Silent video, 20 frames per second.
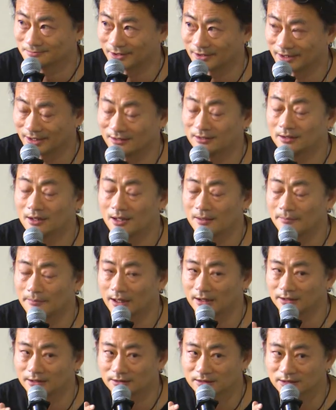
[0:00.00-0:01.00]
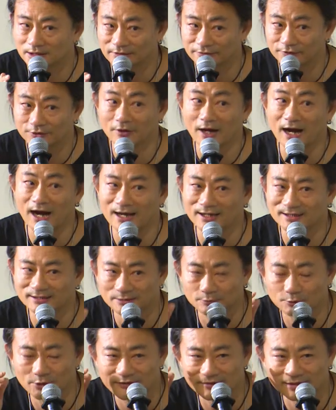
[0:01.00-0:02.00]
Okay, but if your
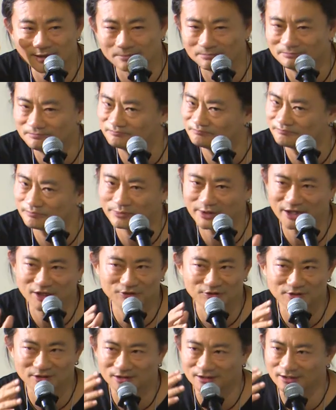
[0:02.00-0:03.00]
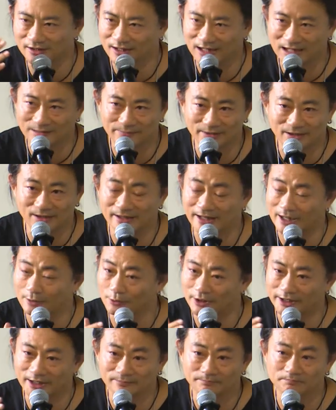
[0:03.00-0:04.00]
eyes with some pleasure, happy, then
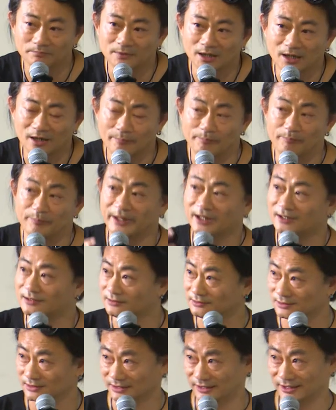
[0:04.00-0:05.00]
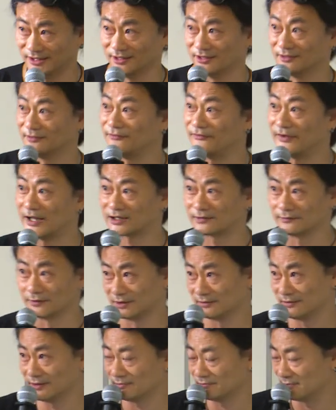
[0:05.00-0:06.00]
we can, a big year
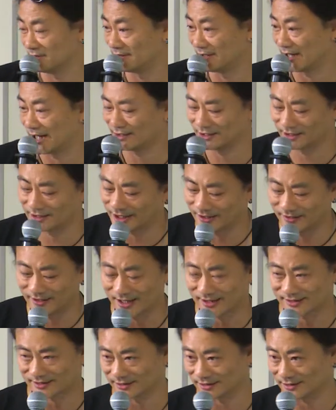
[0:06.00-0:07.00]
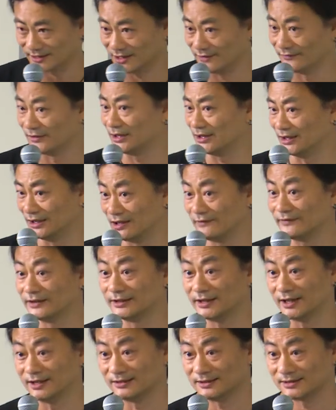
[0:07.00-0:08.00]
festival, like it can last even
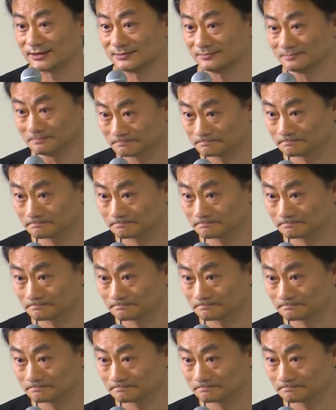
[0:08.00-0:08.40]
11 days.